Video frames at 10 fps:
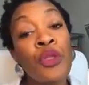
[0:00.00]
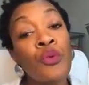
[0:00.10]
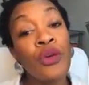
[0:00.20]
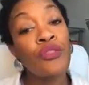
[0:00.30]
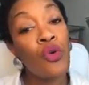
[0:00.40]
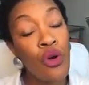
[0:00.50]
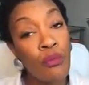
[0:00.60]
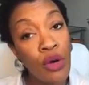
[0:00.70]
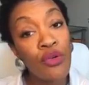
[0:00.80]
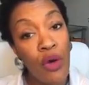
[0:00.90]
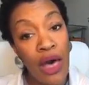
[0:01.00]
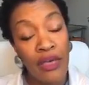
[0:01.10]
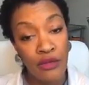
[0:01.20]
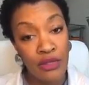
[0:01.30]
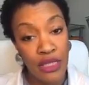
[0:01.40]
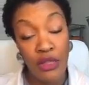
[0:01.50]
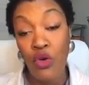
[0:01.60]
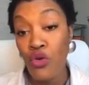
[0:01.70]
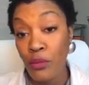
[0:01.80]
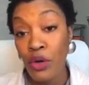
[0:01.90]
With the hormonal IUD, and the
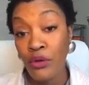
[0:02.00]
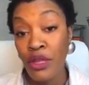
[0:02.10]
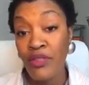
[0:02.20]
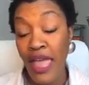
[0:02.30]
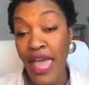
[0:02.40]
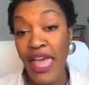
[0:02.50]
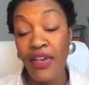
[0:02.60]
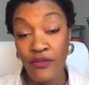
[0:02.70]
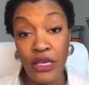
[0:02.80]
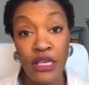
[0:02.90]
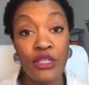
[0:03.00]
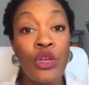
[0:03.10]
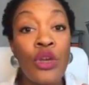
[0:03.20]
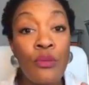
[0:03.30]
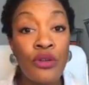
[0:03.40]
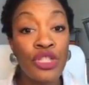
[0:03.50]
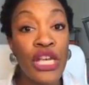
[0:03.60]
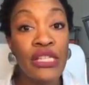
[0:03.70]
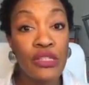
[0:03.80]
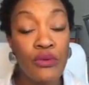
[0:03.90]
hormone that they have is
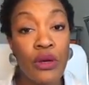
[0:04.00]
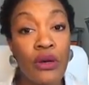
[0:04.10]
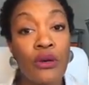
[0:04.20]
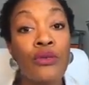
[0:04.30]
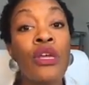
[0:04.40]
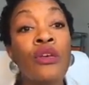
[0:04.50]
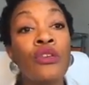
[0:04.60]
progesterone,